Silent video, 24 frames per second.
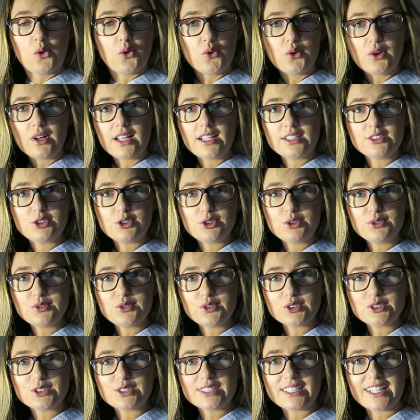all I do
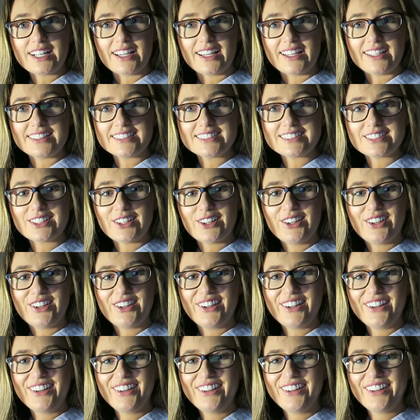for today. So
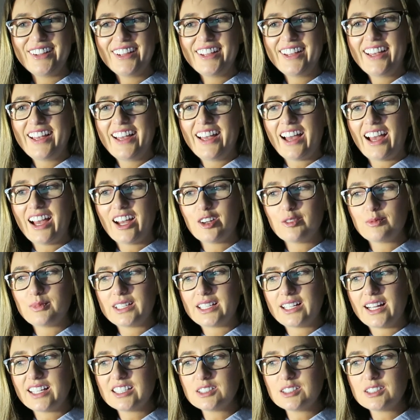it